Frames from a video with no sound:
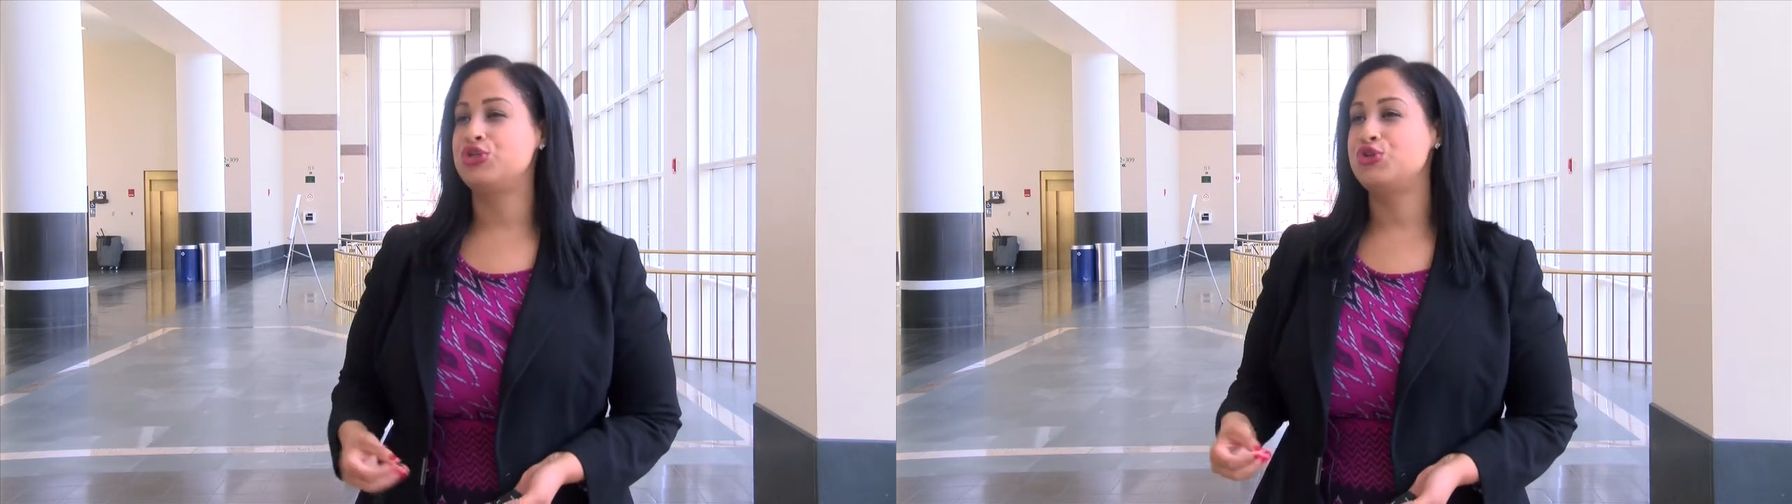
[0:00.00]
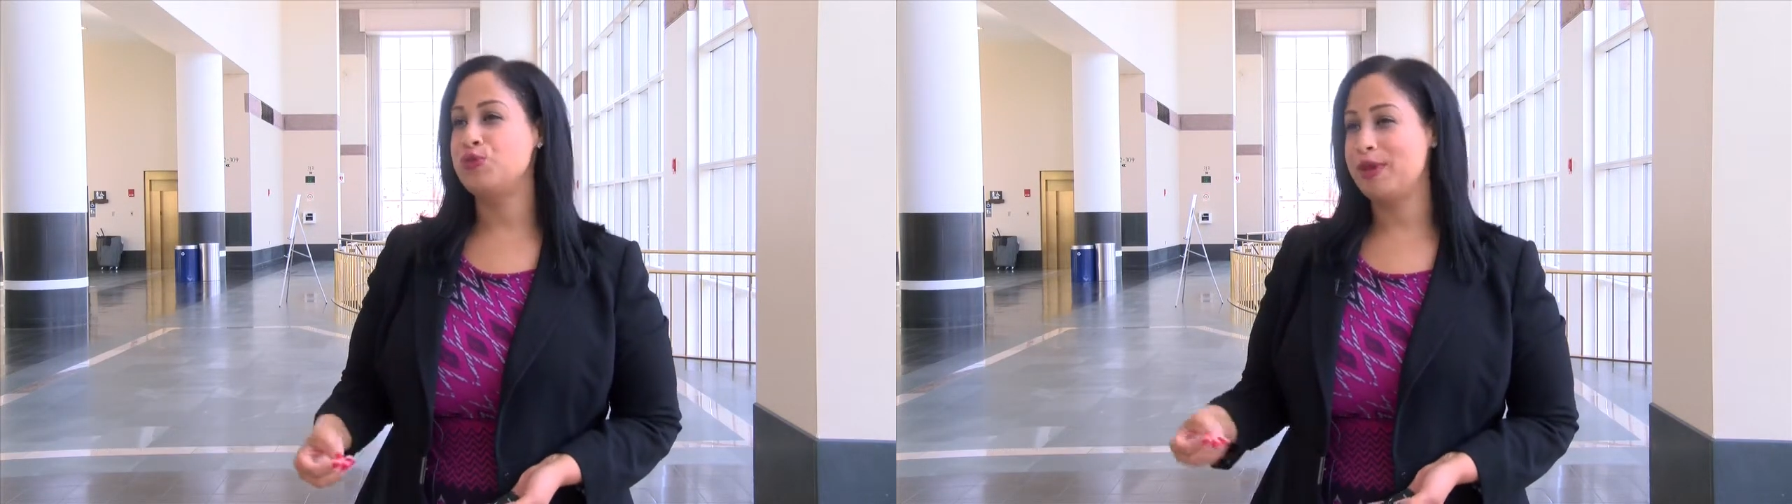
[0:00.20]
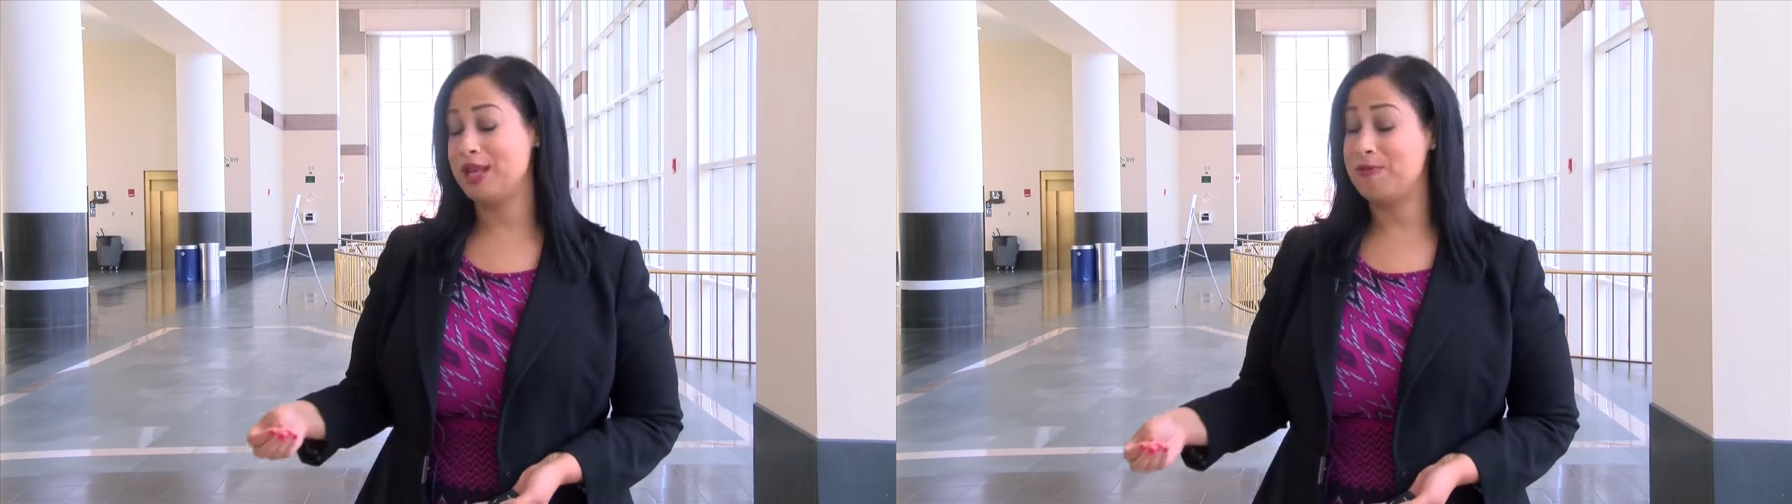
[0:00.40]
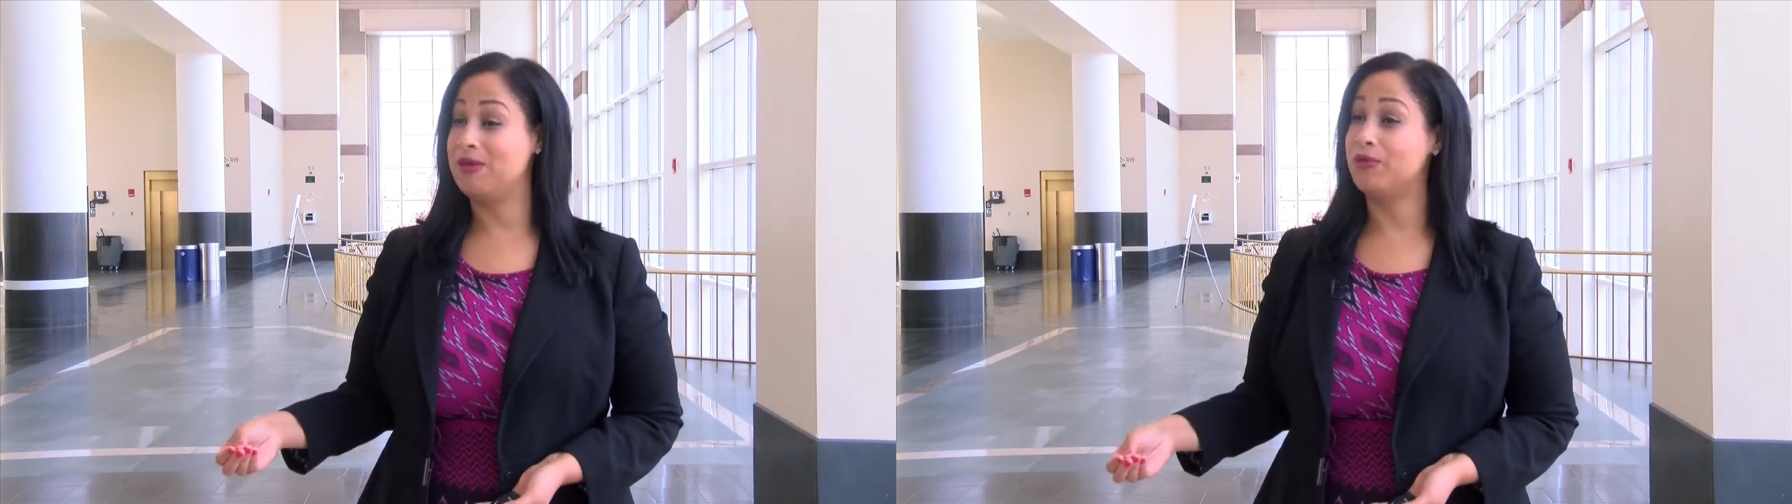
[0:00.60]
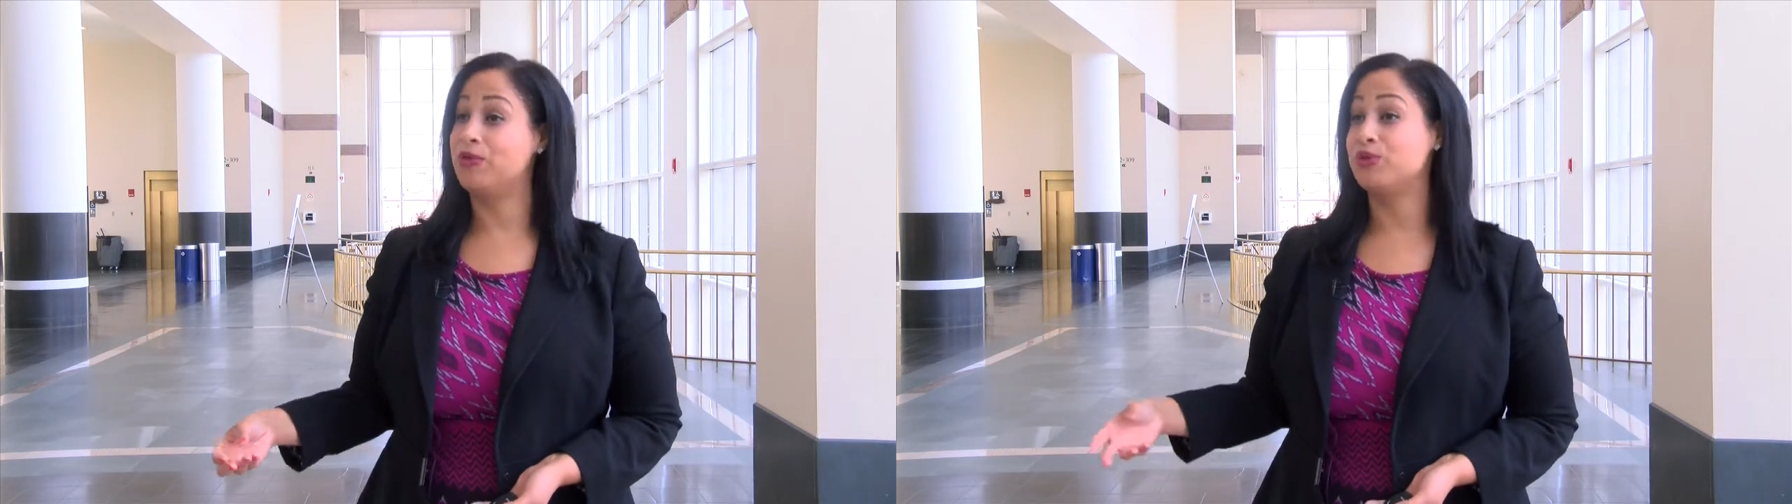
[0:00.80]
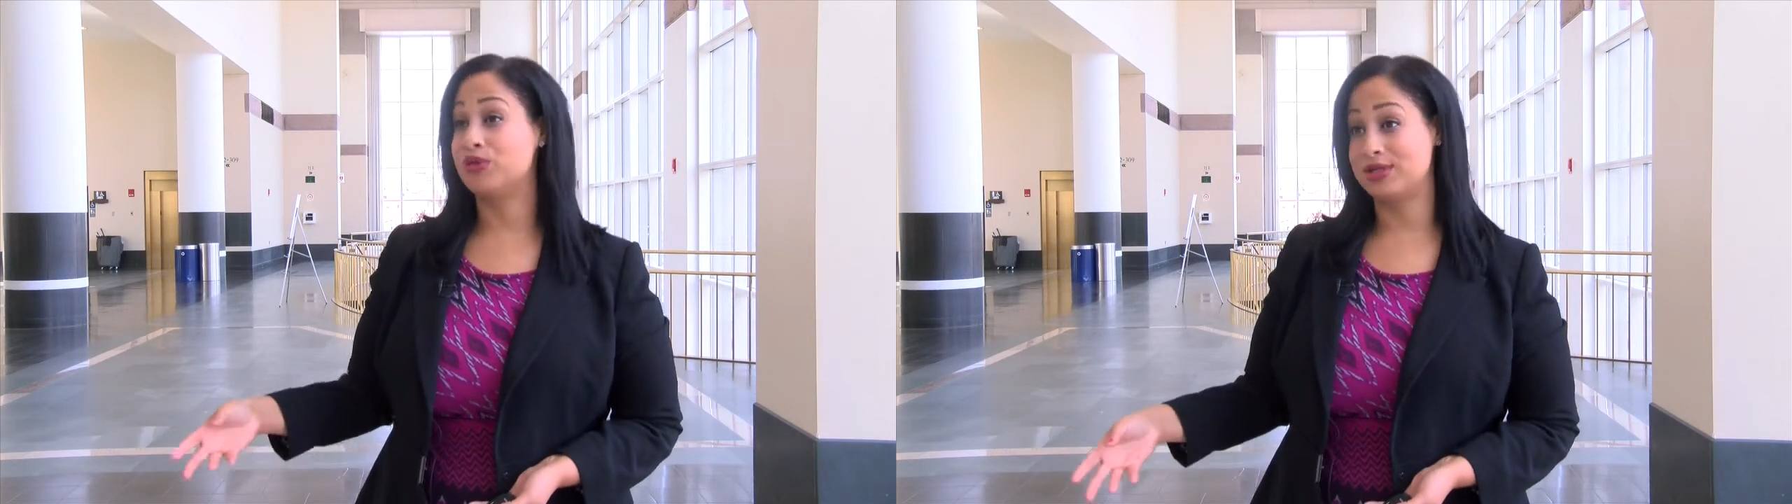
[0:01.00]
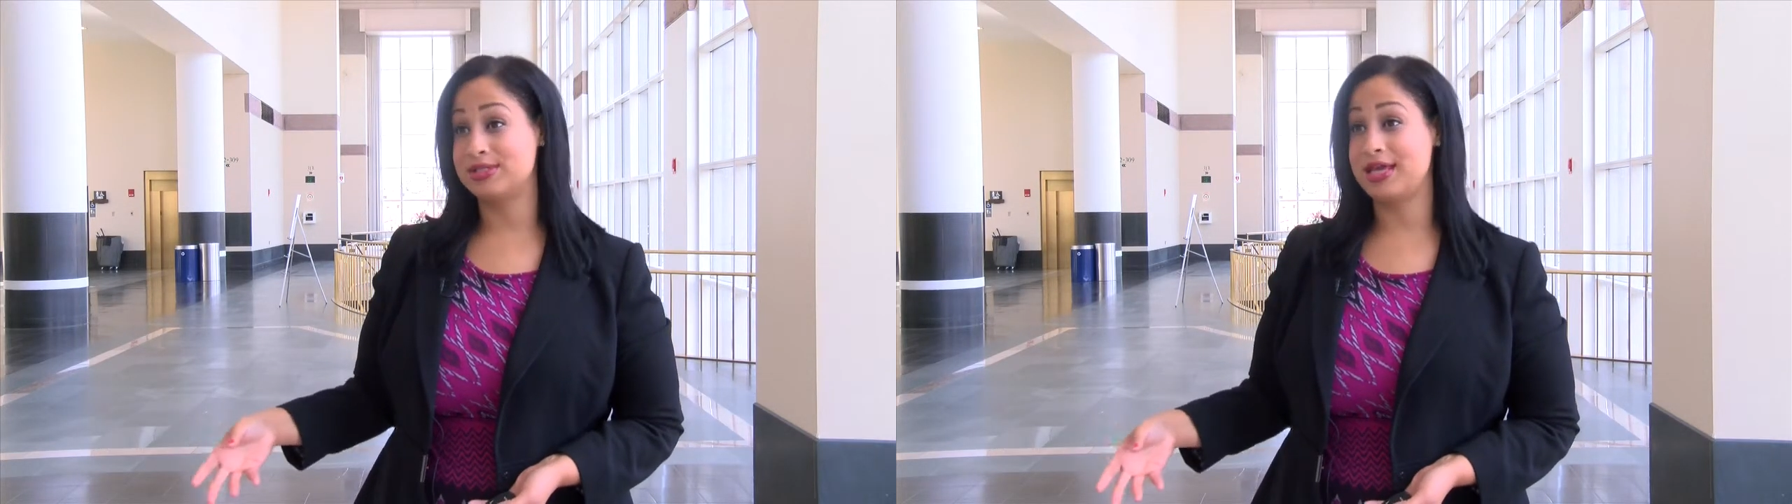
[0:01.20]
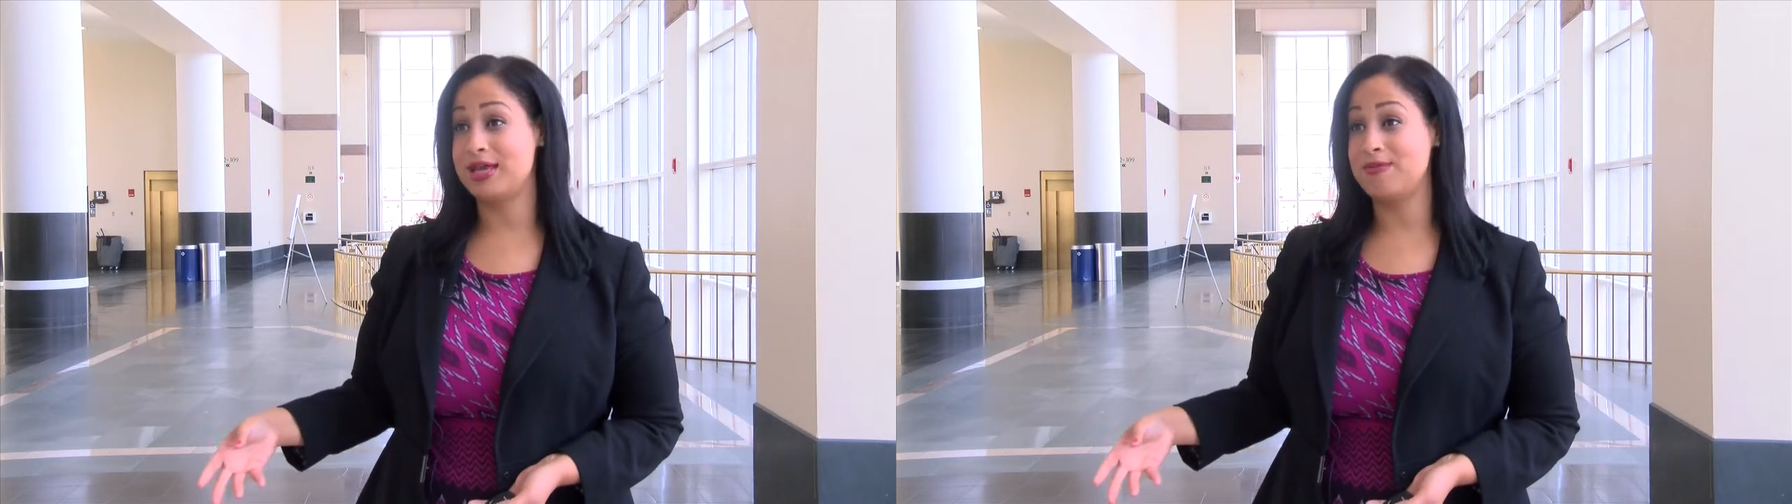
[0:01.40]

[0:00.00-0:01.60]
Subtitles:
too many people who looked like